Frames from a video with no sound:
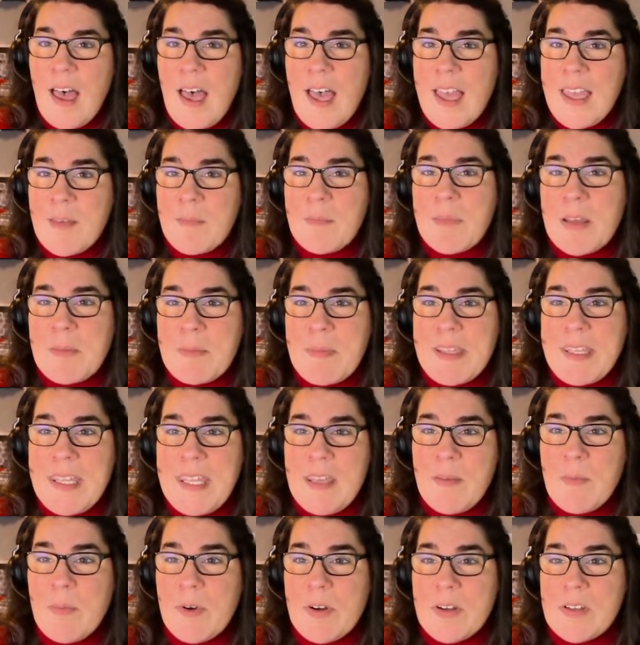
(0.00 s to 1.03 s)
I unplug my
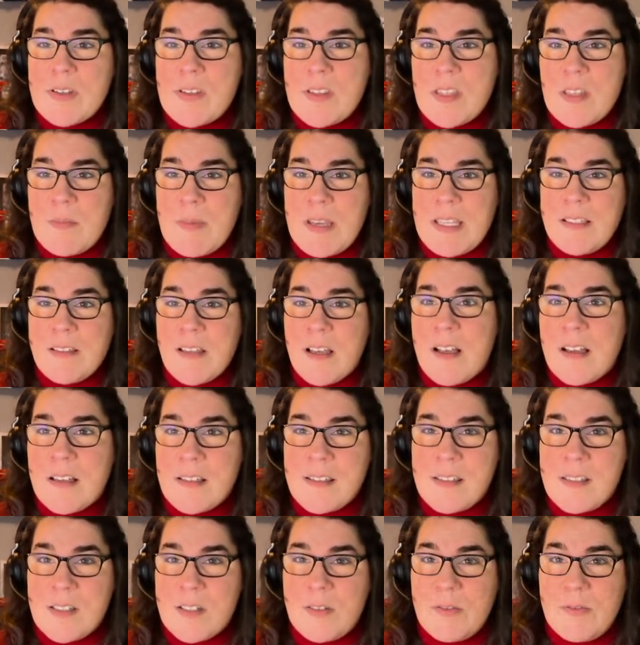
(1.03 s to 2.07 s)
keyboard so that my
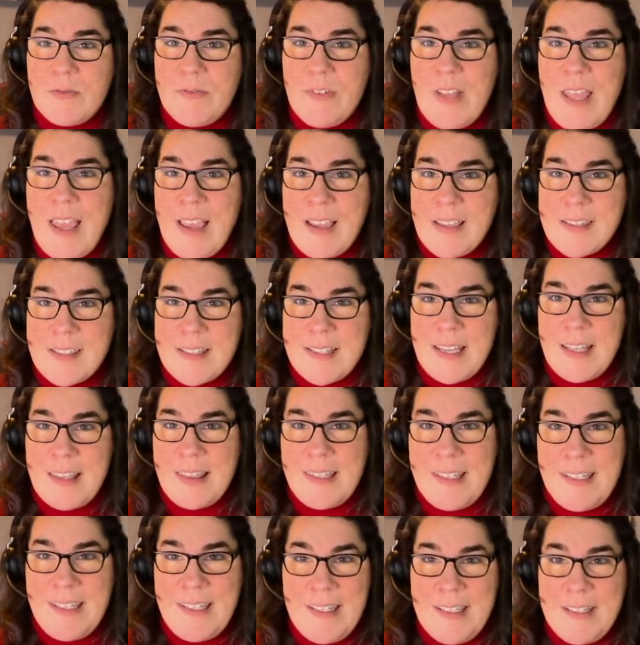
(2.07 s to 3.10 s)
dogs don't
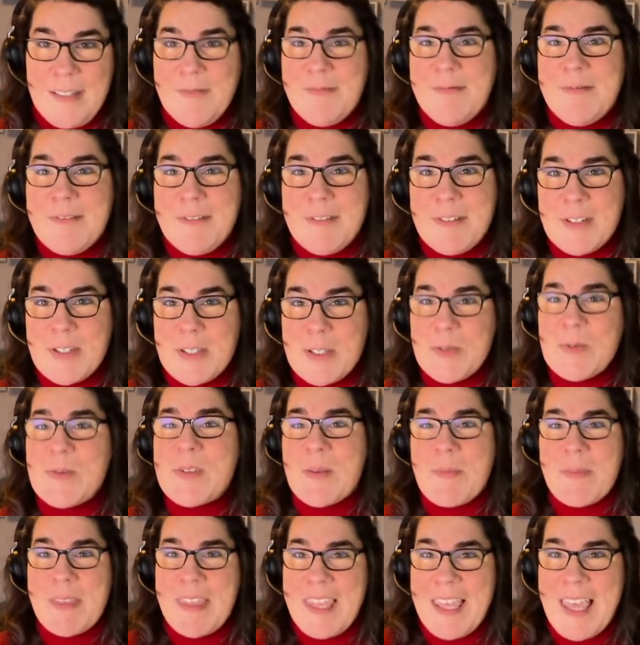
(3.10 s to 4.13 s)
accidentally do
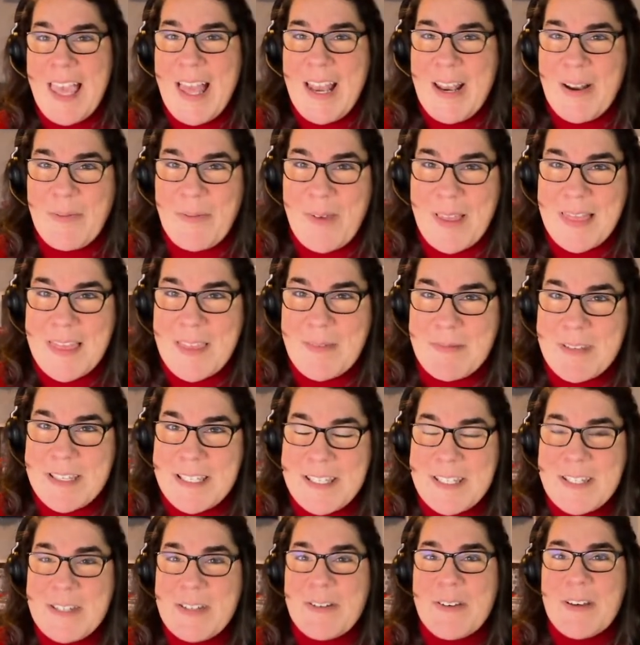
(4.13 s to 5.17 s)
something I don't want them to
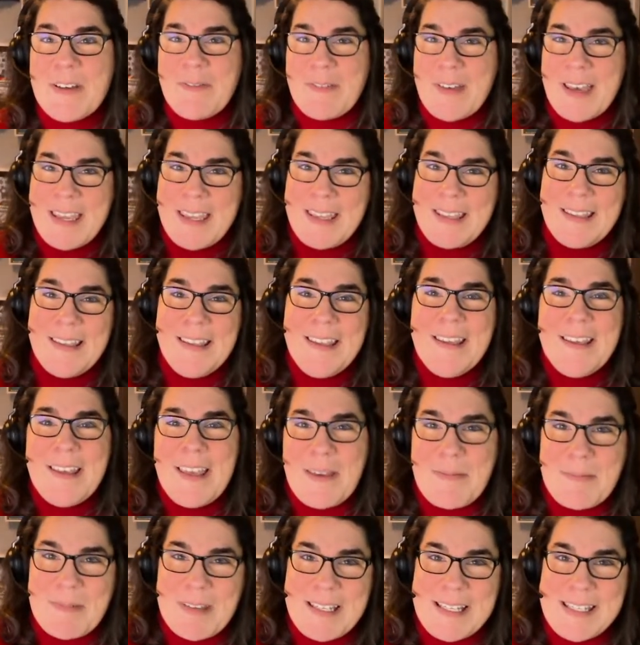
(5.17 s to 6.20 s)
do if I
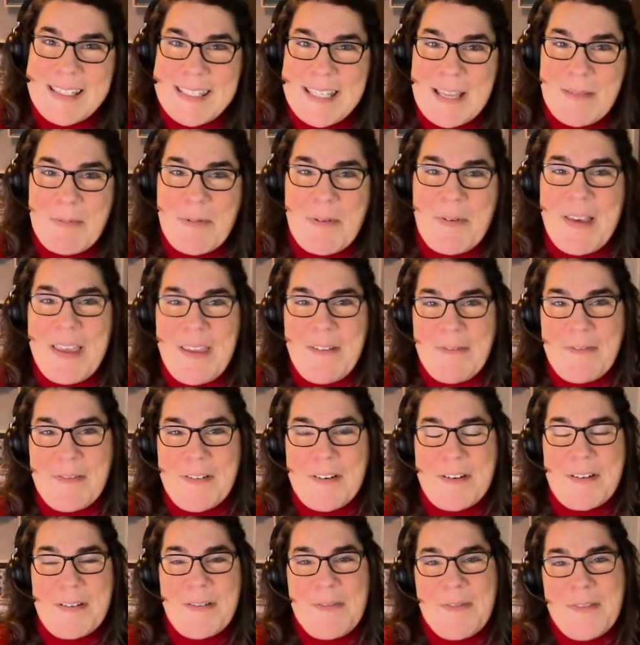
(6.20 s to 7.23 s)
am going to step away
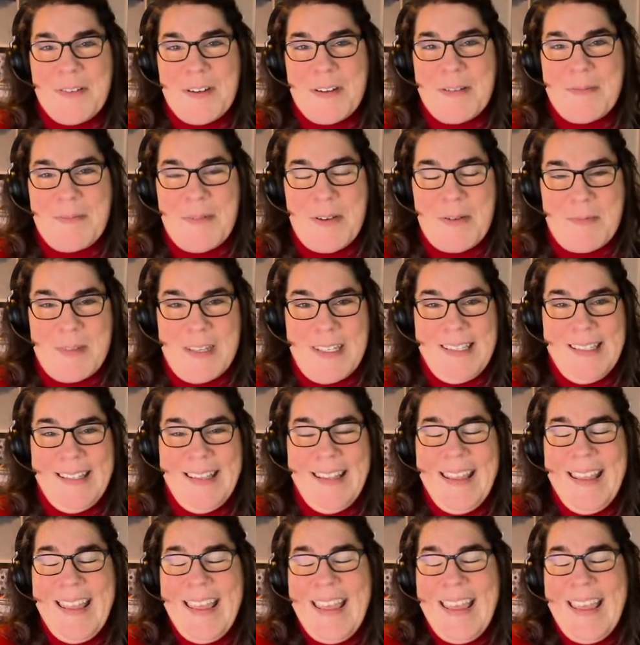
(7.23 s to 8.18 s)
for a moment.